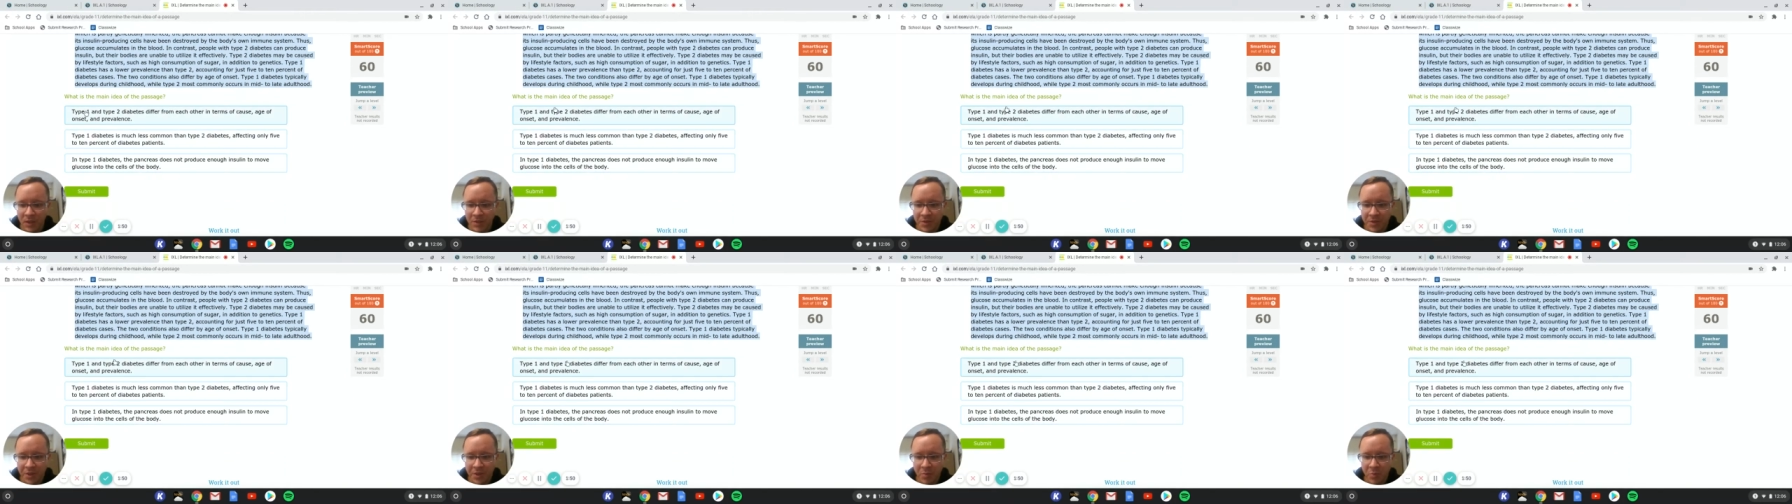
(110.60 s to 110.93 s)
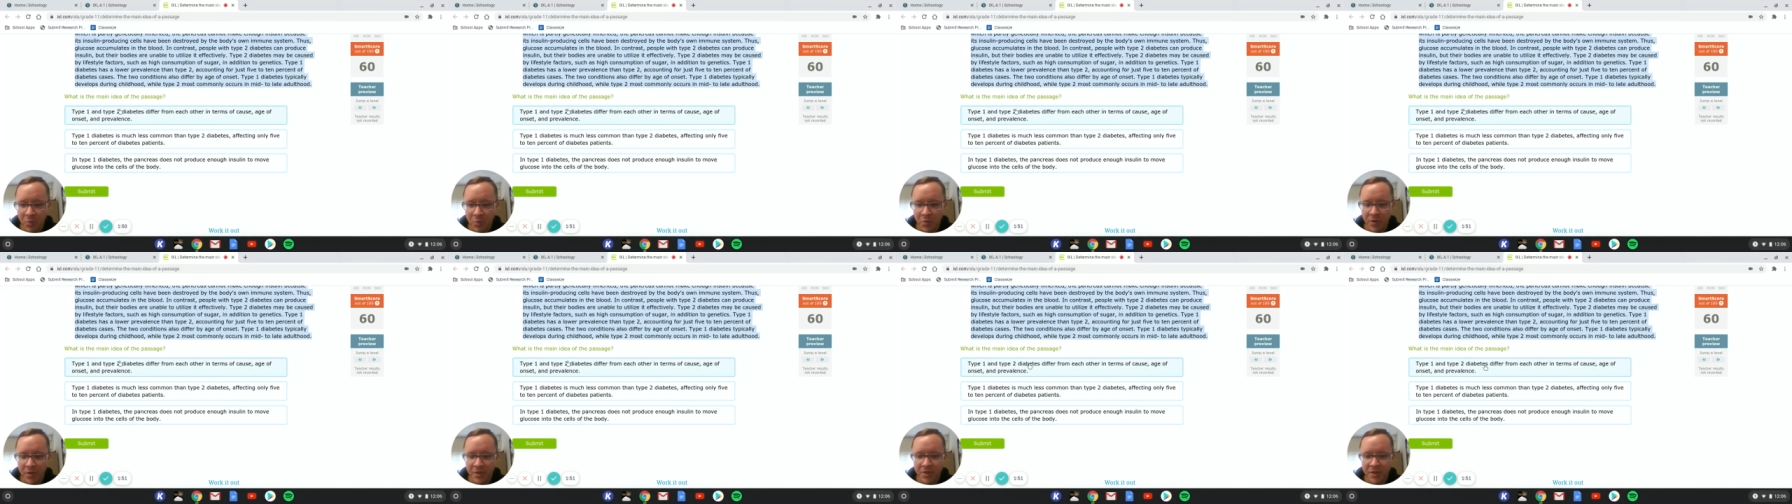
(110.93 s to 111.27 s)
Type
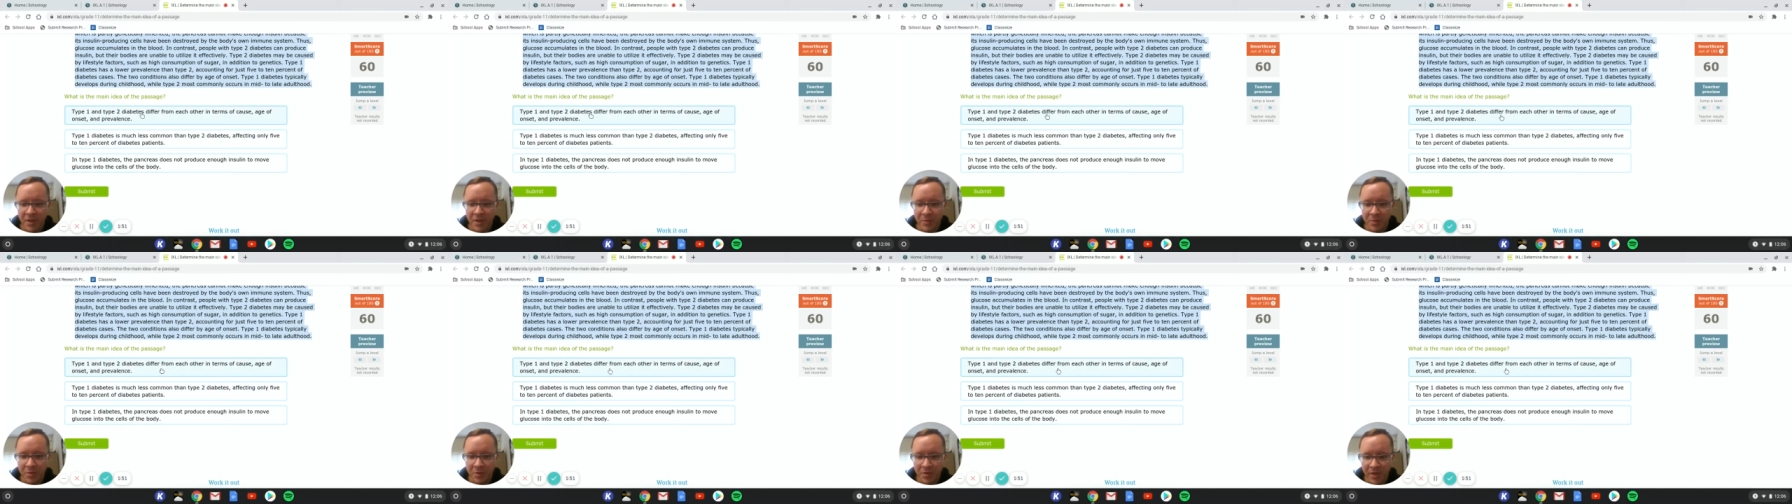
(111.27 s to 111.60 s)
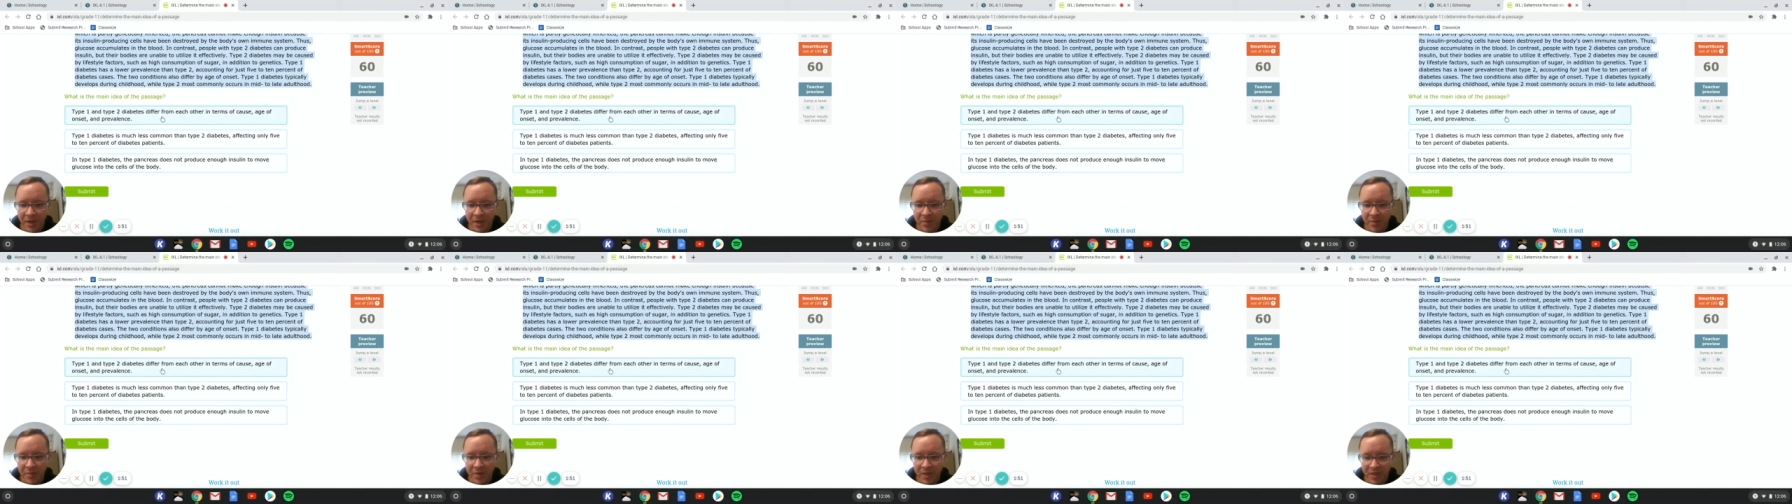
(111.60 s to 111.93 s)
1 and type 2
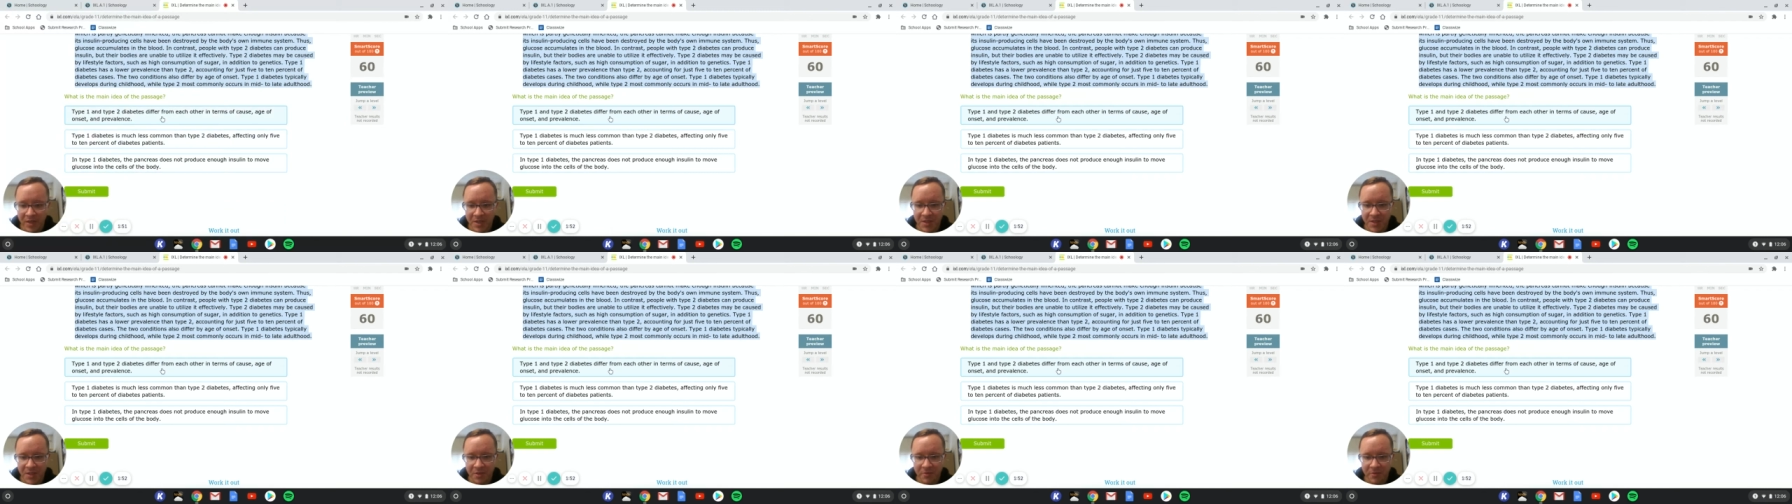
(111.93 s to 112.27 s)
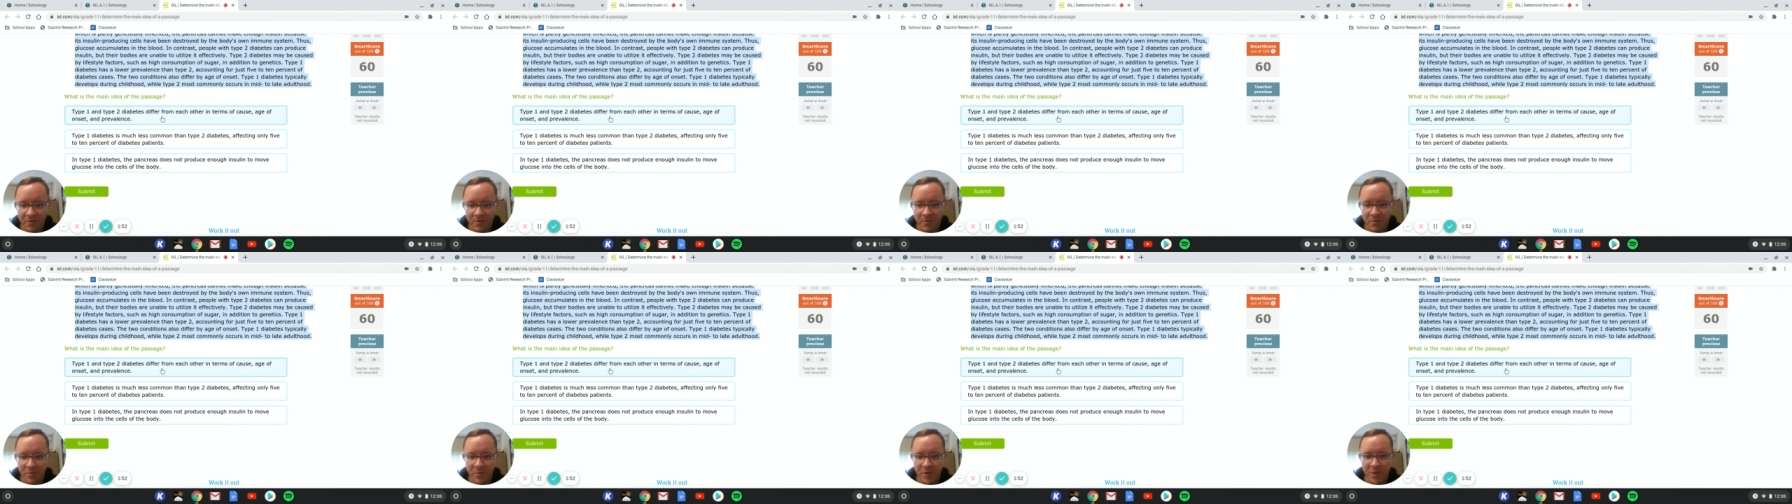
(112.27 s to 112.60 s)
diabetes differ
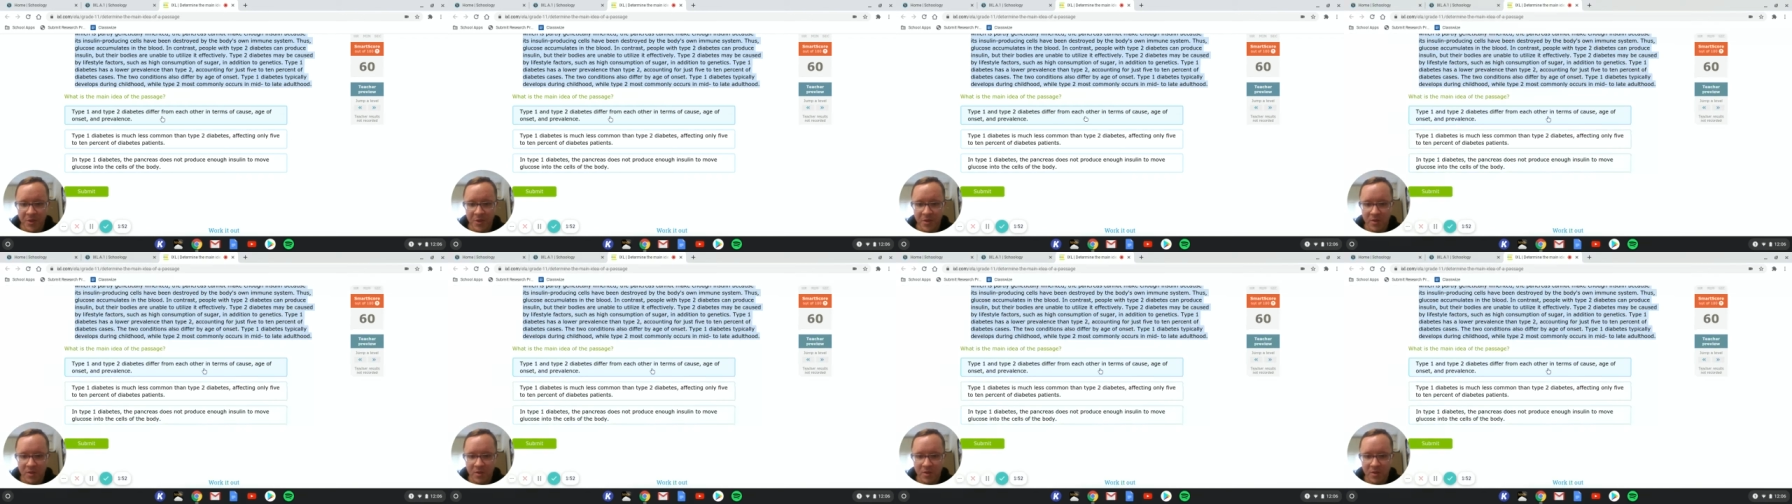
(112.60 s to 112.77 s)
from each